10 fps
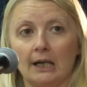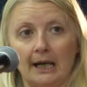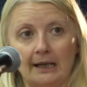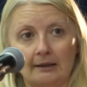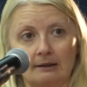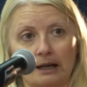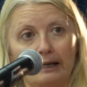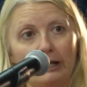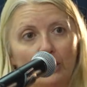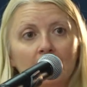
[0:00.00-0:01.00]
And
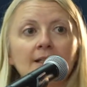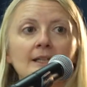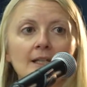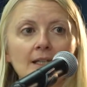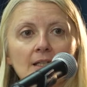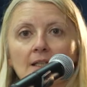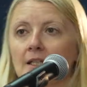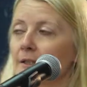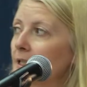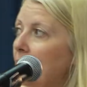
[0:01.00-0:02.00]
learning
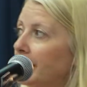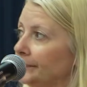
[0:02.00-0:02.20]
is